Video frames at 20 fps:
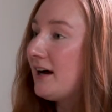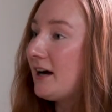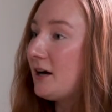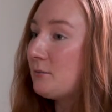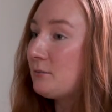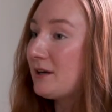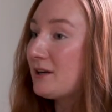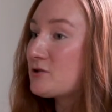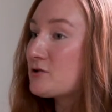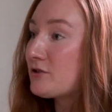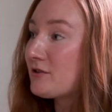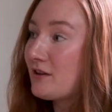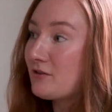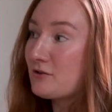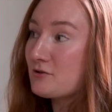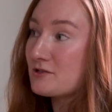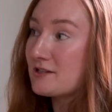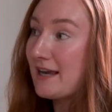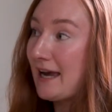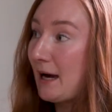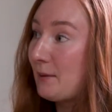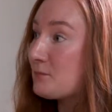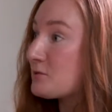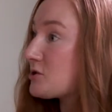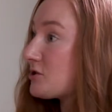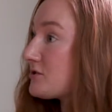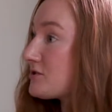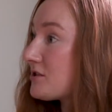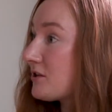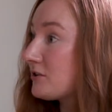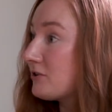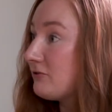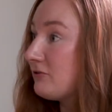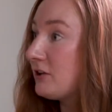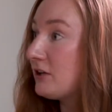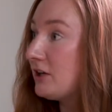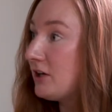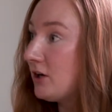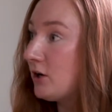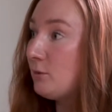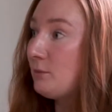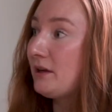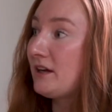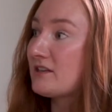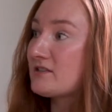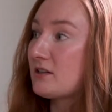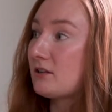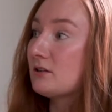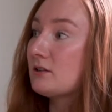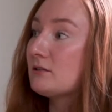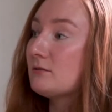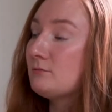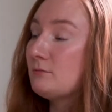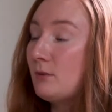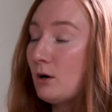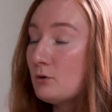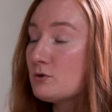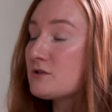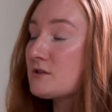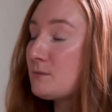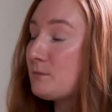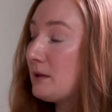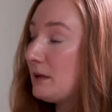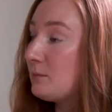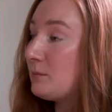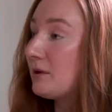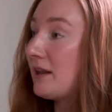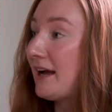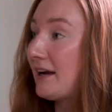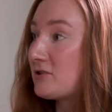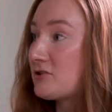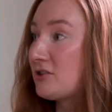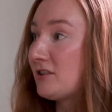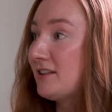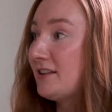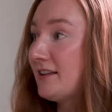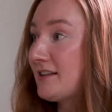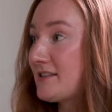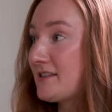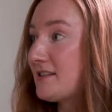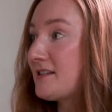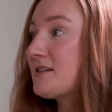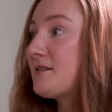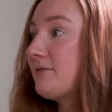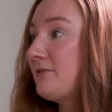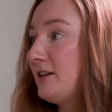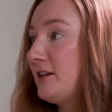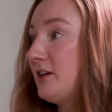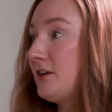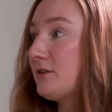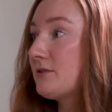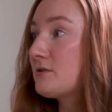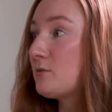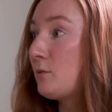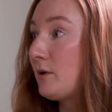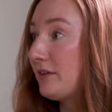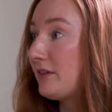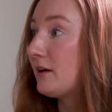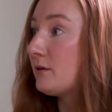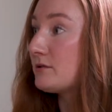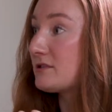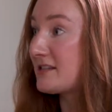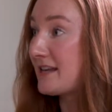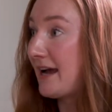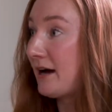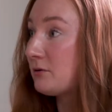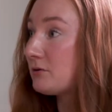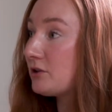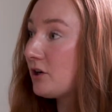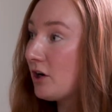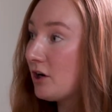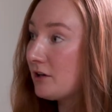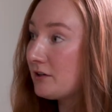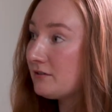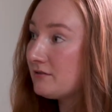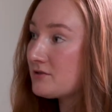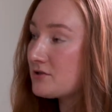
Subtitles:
Make sure that there's captions on the video, because most people actually listen to videos without sound on.